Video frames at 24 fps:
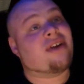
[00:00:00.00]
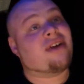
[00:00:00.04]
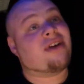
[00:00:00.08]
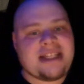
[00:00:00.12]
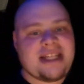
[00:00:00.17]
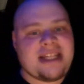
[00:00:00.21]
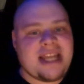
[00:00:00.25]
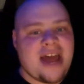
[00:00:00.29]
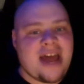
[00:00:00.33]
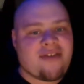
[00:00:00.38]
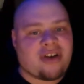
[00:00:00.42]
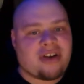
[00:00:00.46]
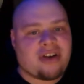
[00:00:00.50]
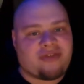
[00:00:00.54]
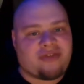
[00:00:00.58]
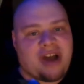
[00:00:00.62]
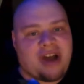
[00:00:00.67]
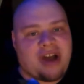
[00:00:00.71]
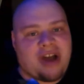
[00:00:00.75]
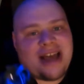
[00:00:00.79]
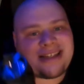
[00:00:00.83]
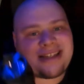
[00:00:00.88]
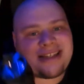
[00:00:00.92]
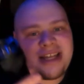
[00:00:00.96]
advised.
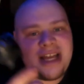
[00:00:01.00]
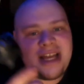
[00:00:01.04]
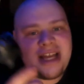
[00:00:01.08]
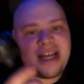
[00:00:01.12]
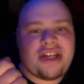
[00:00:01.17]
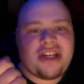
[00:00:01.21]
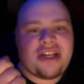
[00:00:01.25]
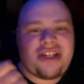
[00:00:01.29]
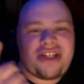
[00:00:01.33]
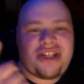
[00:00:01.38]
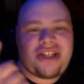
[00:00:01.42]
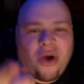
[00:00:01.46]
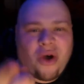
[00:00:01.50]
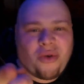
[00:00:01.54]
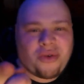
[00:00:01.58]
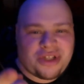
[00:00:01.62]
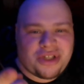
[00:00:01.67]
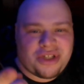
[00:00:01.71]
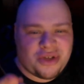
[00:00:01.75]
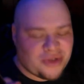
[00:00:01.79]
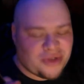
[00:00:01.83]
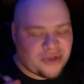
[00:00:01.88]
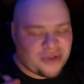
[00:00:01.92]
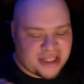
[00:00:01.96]
Don't do
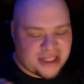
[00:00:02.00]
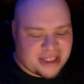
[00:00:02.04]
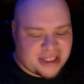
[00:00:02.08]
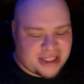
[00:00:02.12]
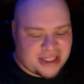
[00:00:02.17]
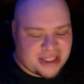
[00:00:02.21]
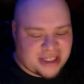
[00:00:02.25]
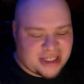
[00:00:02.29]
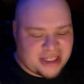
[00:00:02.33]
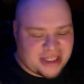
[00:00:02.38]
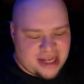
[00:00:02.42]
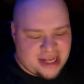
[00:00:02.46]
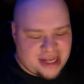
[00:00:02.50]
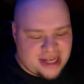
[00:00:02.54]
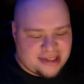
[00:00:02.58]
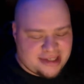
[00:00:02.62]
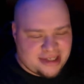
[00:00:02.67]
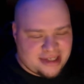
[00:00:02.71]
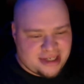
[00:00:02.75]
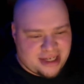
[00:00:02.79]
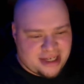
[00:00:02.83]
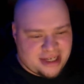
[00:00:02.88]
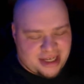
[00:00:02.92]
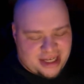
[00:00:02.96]
this, guys.
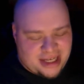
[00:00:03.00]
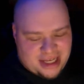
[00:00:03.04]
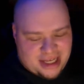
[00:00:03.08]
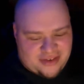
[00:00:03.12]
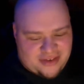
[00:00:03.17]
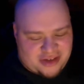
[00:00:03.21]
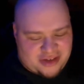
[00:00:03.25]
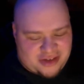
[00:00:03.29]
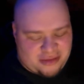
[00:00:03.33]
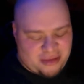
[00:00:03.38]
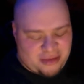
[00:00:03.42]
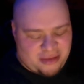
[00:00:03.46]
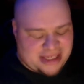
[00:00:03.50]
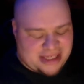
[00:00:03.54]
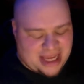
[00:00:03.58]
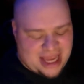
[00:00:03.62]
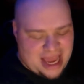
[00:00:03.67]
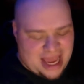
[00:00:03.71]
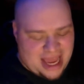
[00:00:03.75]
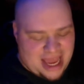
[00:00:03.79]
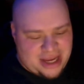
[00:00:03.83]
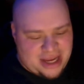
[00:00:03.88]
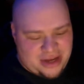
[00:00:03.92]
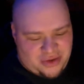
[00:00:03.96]
If somebody's like, hey,
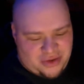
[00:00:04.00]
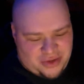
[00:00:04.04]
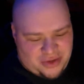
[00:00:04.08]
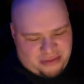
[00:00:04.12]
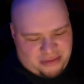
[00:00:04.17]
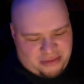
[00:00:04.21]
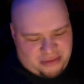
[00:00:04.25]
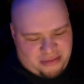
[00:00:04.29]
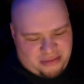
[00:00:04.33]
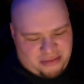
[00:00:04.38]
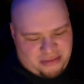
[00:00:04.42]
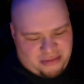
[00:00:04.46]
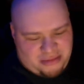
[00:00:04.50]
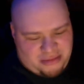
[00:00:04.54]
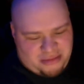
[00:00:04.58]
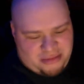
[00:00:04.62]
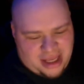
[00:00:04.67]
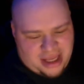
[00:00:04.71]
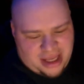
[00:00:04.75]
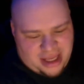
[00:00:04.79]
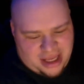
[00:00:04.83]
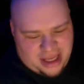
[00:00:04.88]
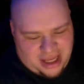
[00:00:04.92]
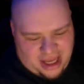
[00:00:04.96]
you should make
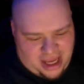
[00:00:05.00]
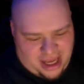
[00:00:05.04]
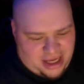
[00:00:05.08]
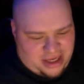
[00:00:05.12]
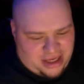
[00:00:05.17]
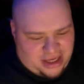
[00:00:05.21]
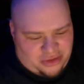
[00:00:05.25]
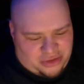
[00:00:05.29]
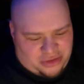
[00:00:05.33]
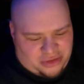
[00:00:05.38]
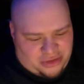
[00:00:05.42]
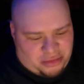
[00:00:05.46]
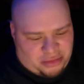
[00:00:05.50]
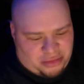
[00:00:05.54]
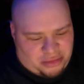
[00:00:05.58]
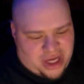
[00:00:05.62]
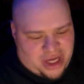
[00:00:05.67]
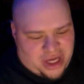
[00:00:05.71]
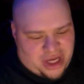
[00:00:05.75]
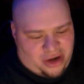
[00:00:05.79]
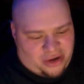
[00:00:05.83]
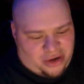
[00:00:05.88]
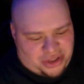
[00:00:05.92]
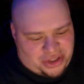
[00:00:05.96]
a YouTube channel and
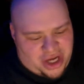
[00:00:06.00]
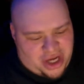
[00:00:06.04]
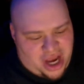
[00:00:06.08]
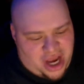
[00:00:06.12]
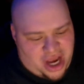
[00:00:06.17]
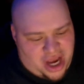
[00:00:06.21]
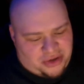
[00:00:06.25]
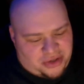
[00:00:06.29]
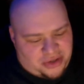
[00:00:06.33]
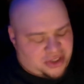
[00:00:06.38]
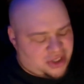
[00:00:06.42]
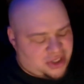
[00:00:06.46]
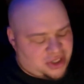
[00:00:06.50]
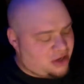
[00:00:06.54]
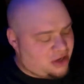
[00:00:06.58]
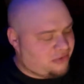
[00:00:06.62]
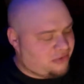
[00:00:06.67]
shock yourself